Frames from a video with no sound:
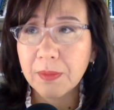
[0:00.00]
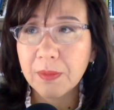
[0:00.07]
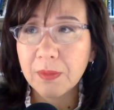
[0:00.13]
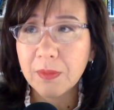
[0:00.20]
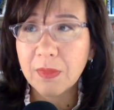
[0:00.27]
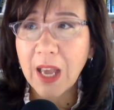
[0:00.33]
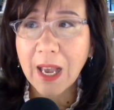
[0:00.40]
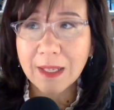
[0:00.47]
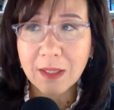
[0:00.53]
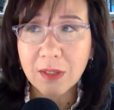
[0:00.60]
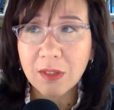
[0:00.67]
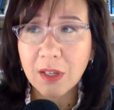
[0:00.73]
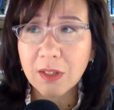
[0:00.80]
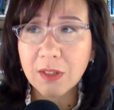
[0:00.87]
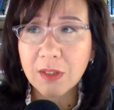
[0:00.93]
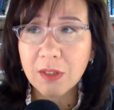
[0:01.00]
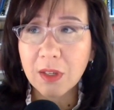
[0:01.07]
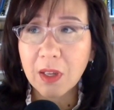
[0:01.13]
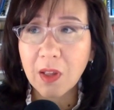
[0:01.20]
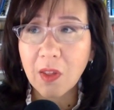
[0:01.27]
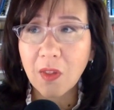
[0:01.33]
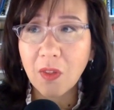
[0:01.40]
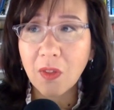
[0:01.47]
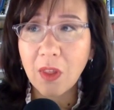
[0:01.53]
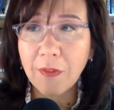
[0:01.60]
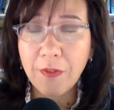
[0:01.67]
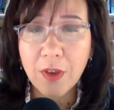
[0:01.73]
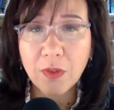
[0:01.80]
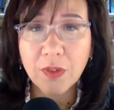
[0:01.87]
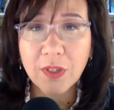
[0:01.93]
that's just, if
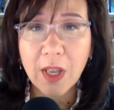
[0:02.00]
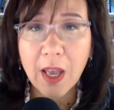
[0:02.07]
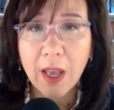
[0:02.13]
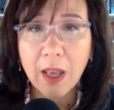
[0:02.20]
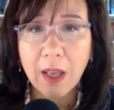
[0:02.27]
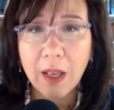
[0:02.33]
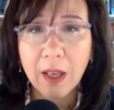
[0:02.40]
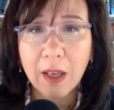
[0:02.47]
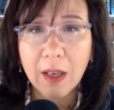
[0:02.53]
you say